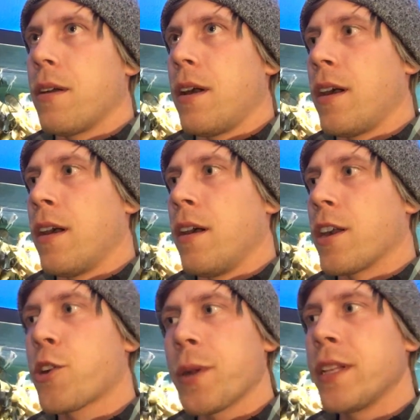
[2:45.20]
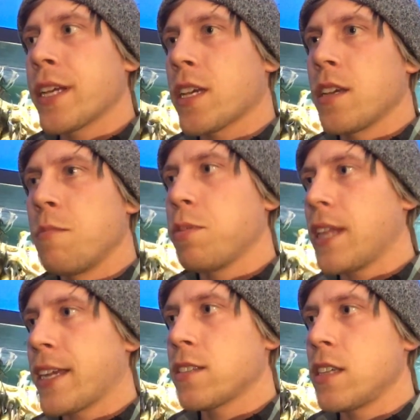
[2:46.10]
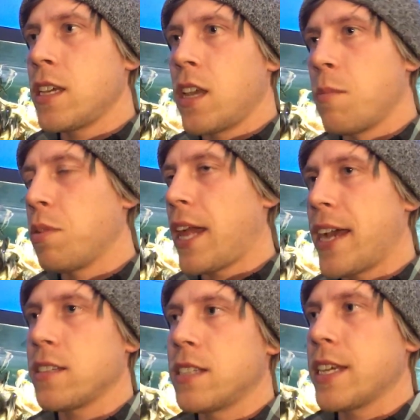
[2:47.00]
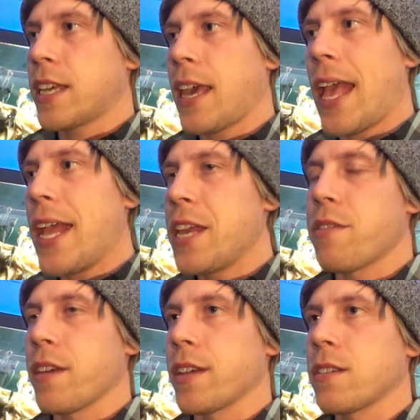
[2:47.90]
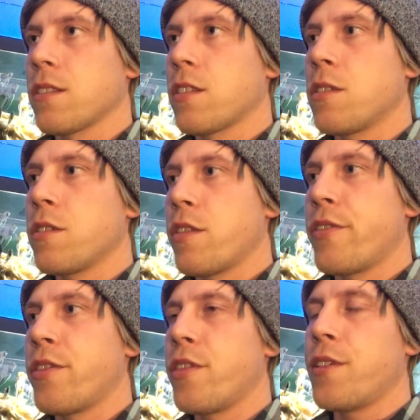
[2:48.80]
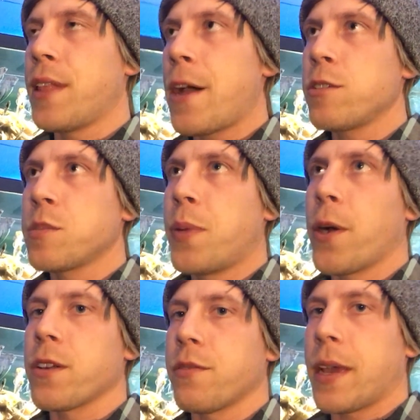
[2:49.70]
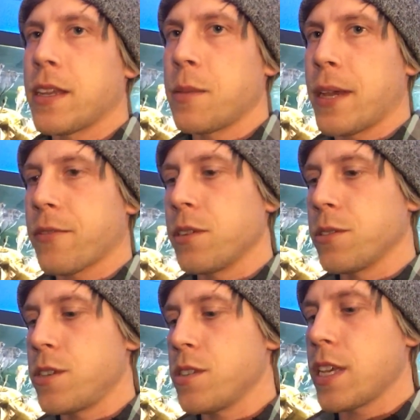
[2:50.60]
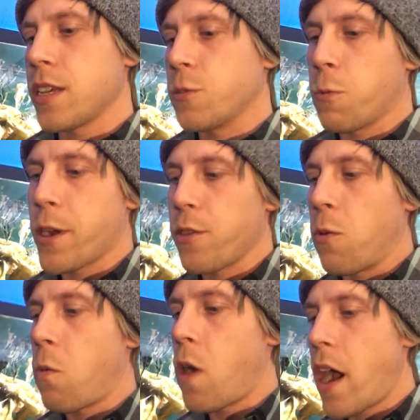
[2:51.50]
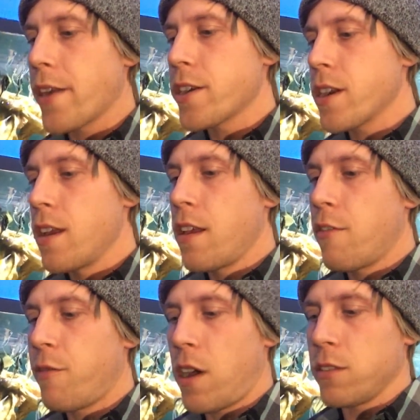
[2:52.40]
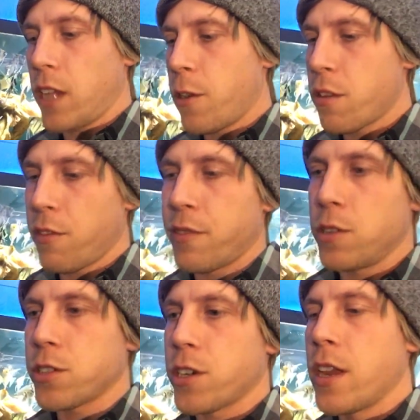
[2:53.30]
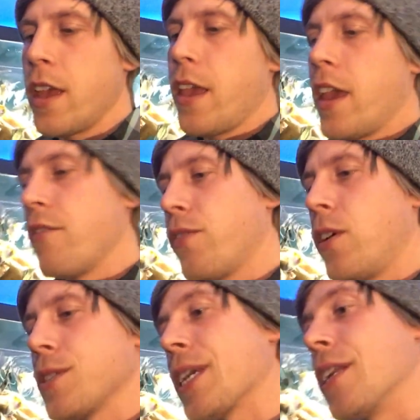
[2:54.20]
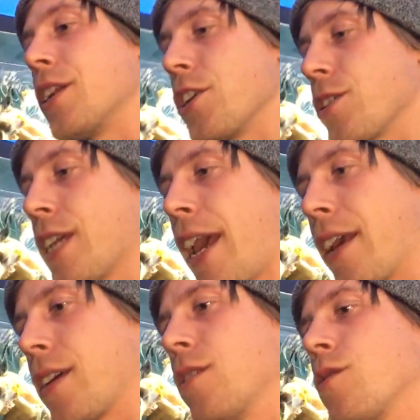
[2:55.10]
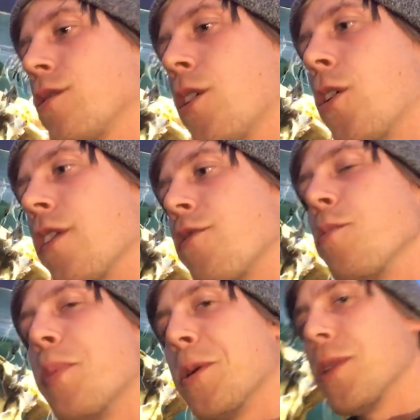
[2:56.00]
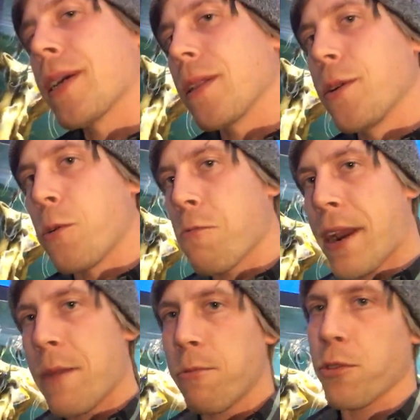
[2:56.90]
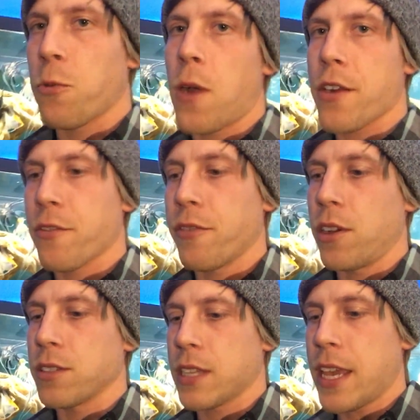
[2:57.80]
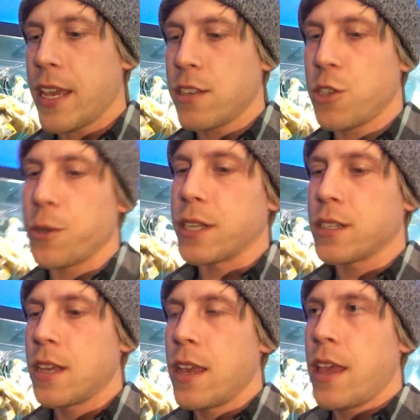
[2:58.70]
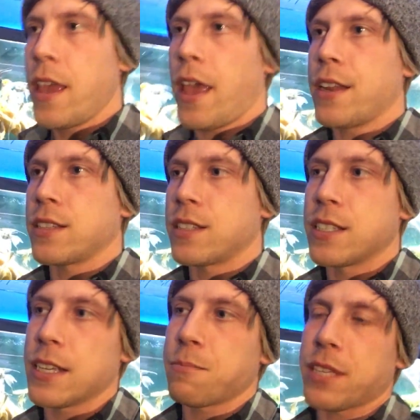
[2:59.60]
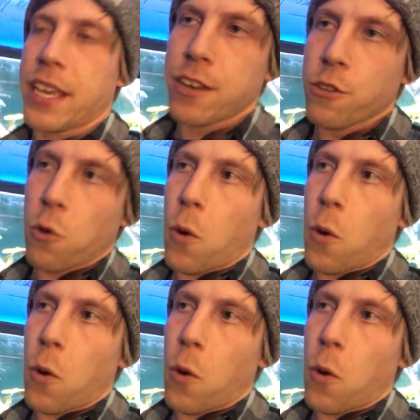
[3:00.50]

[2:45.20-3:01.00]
acrylic, plexi, plastic, anything. The loudest part of hang on the back filters is where the water falls out of the filter and falls into your tank. So if you build like a little ramp where the water falls into it and it's dipped into the